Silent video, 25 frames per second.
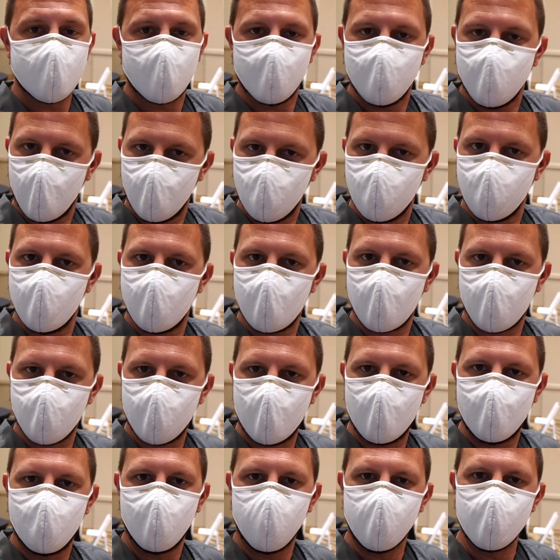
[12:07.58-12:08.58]
and I'm not really a
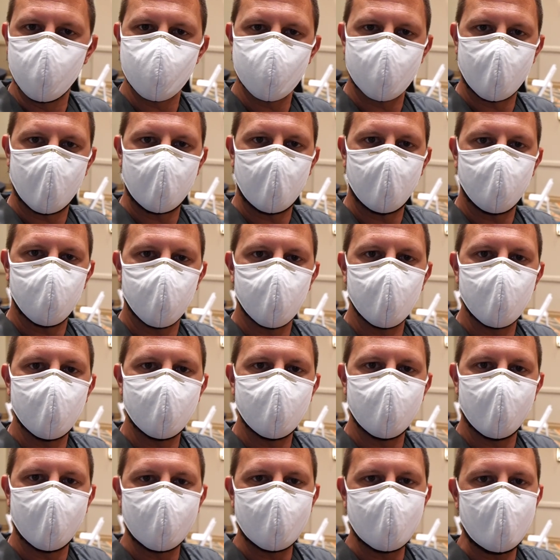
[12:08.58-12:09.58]
rib person. I never really
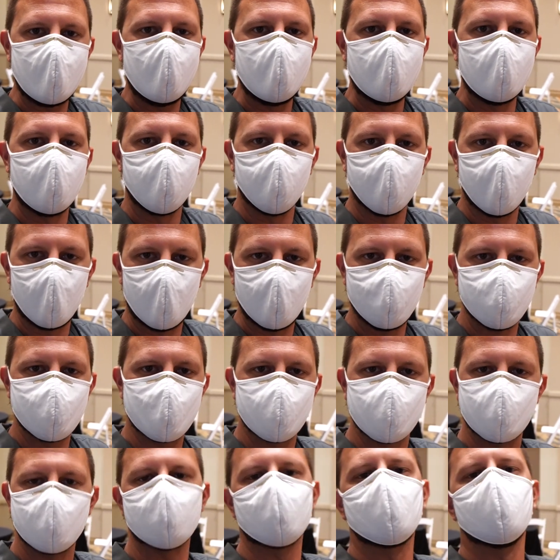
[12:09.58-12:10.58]
like eating ribs
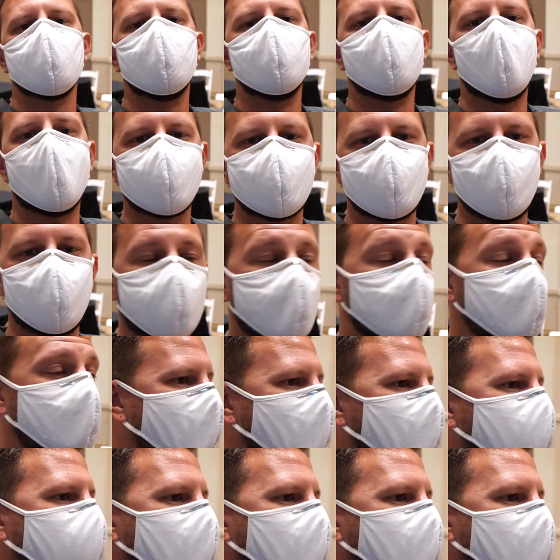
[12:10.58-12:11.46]
because they're too messy for me. I